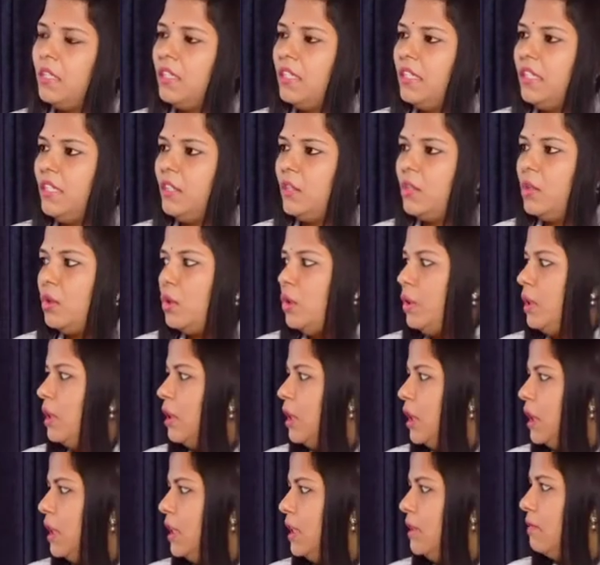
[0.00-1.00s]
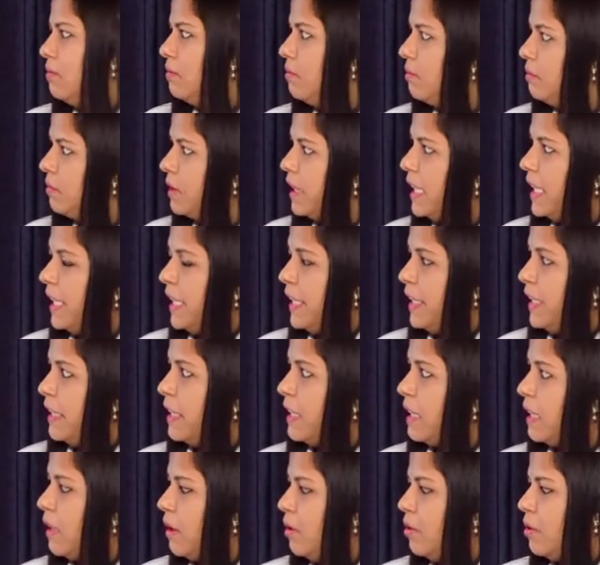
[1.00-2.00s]
you're going on getting it
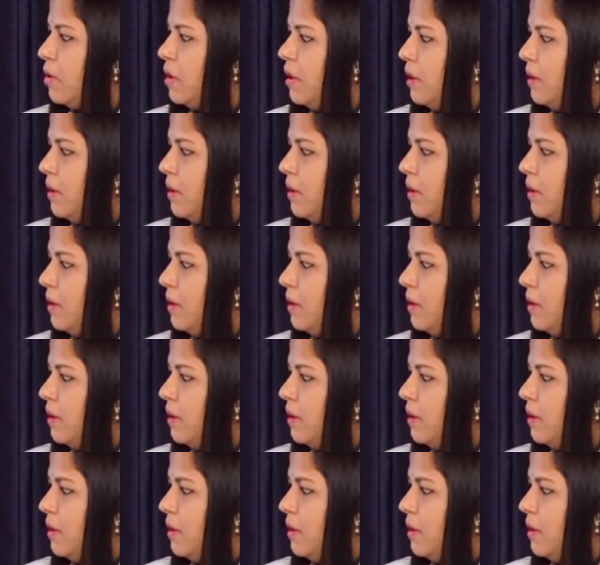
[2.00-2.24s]
out, the